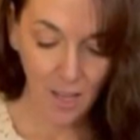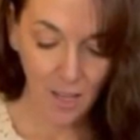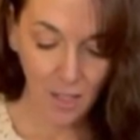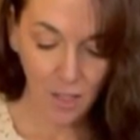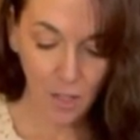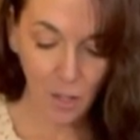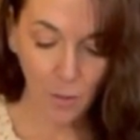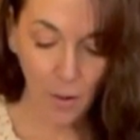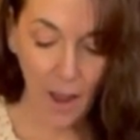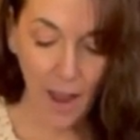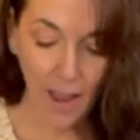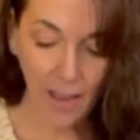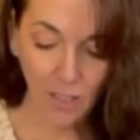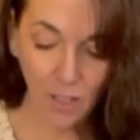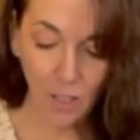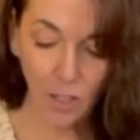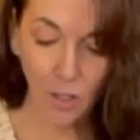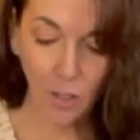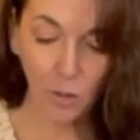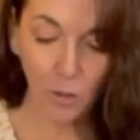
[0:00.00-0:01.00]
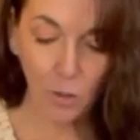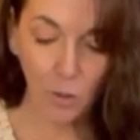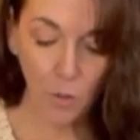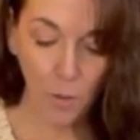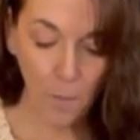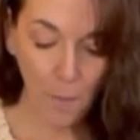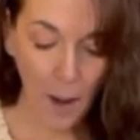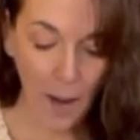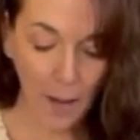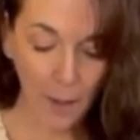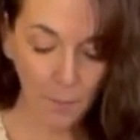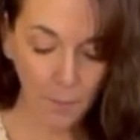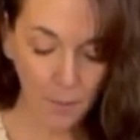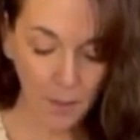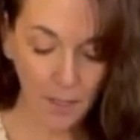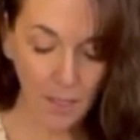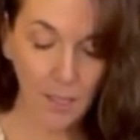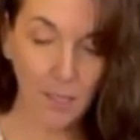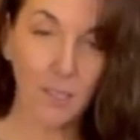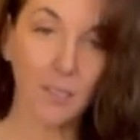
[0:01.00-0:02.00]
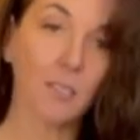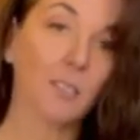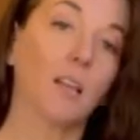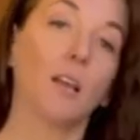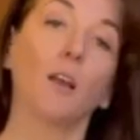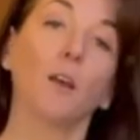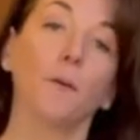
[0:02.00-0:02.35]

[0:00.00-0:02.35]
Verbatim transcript: So as you pipe these,